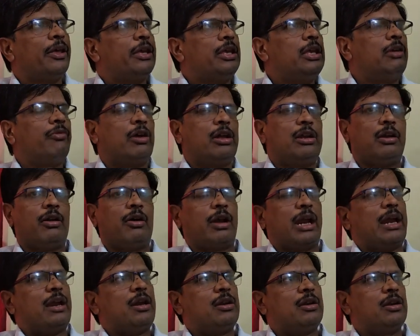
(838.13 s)
even,
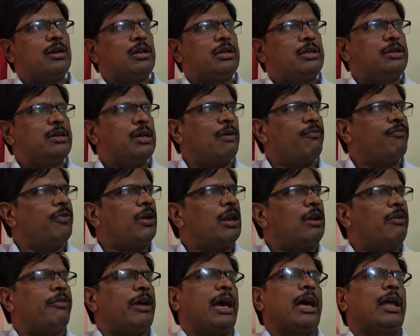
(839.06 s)
right,
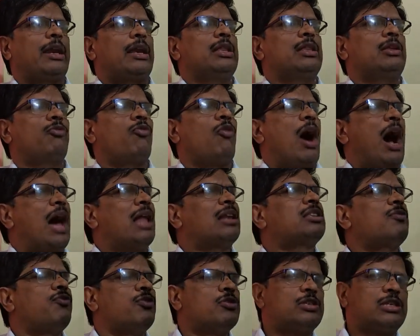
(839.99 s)
everywhere in the
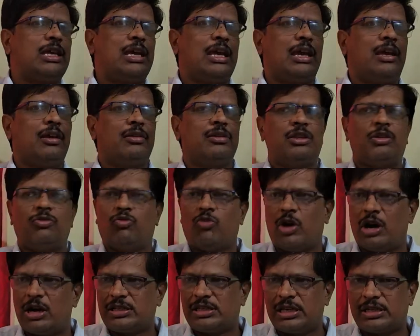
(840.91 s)
walls, if you see, the
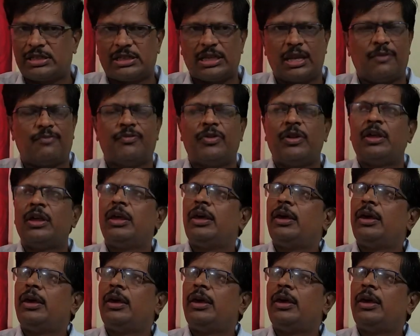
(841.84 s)
words itself,